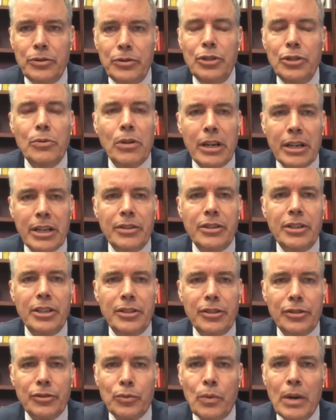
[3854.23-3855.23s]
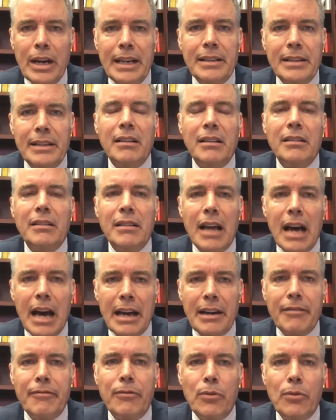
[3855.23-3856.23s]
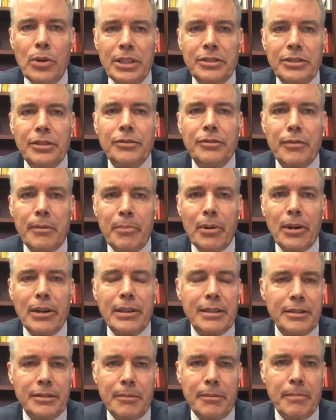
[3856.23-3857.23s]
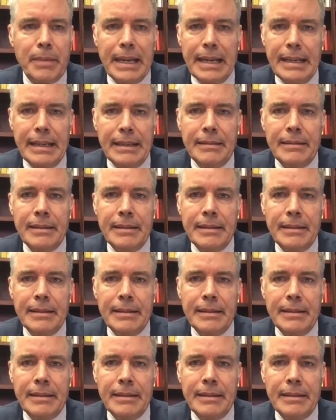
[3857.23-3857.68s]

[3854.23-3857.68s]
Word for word: you are going to dissuade a lot of voices from participating.